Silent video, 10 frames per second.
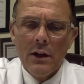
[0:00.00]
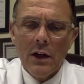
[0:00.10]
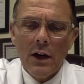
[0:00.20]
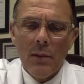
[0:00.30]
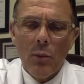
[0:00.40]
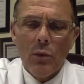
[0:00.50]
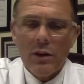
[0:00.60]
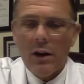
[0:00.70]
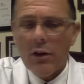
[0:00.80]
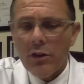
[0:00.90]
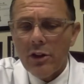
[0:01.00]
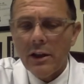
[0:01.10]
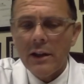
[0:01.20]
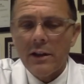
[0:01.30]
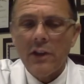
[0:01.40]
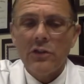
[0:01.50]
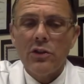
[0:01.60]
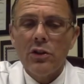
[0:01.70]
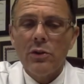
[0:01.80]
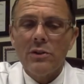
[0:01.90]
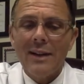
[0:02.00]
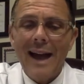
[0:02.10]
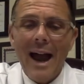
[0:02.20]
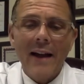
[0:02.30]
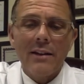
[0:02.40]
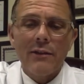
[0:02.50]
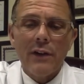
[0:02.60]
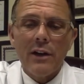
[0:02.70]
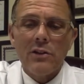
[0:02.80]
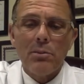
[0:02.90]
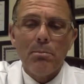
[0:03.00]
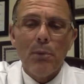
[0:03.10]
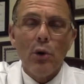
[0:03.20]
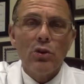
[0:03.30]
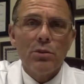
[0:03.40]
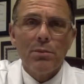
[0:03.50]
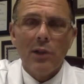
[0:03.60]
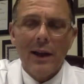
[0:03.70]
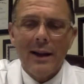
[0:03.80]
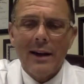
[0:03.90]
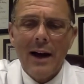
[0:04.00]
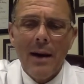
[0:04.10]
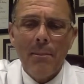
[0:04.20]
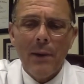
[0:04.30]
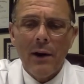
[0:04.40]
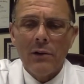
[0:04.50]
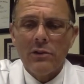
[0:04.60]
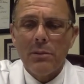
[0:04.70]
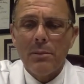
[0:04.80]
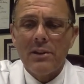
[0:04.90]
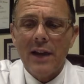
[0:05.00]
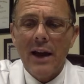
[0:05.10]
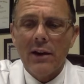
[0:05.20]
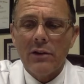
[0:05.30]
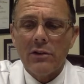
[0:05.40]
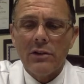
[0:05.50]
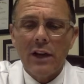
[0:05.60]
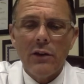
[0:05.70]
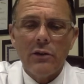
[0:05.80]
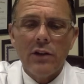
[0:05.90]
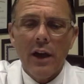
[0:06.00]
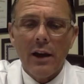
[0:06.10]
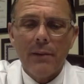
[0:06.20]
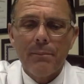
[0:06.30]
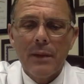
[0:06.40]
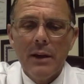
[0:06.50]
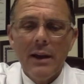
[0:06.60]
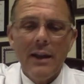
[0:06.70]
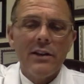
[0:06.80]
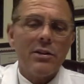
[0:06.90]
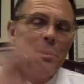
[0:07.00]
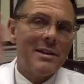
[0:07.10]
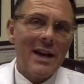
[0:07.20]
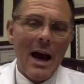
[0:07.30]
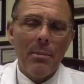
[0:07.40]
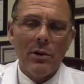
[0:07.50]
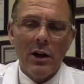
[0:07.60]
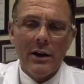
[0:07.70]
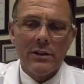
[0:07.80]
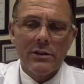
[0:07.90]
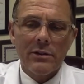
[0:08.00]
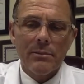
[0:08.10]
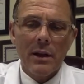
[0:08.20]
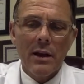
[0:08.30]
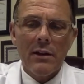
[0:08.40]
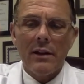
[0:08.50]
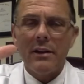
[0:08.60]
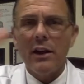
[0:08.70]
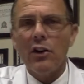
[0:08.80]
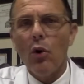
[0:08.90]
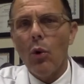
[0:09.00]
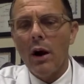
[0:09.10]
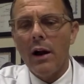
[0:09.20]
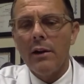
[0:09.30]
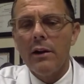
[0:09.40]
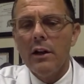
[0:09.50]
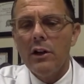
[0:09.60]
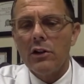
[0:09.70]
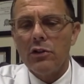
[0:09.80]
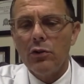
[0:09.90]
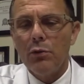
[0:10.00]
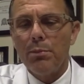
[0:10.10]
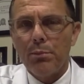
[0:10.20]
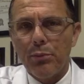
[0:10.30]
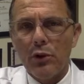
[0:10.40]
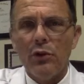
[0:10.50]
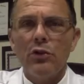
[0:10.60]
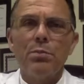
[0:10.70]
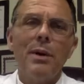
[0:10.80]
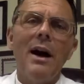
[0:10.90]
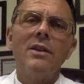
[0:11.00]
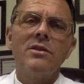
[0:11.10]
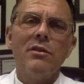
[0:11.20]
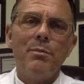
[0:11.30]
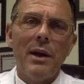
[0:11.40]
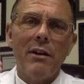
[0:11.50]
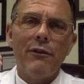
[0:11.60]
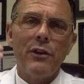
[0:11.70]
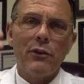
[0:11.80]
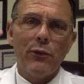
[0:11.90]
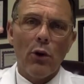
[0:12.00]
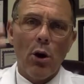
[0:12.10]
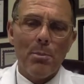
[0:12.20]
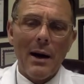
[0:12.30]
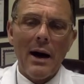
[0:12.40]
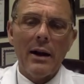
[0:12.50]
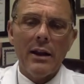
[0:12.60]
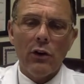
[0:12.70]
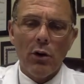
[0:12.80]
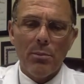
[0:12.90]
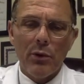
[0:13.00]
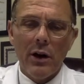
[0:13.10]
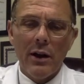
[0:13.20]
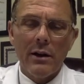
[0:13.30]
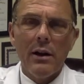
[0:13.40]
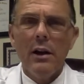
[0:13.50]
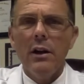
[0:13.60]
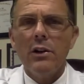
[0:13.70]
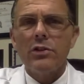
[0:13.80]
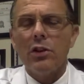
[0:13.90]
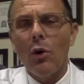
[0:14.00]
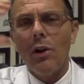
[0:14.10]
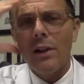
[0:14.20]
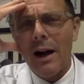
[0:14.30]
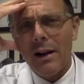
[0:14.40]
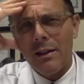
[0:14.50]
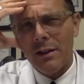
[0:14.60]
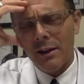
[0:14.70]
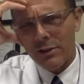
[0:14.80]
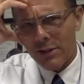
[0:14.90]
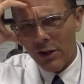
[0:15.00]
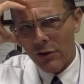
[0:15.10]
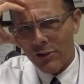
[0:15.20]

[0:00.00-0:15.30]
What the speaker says: The other thing that it does too is it activates most plant compounds and botanicals that you take into metabolites that then go on to produce positive benefits for our body and our brain. So a lot of things that you're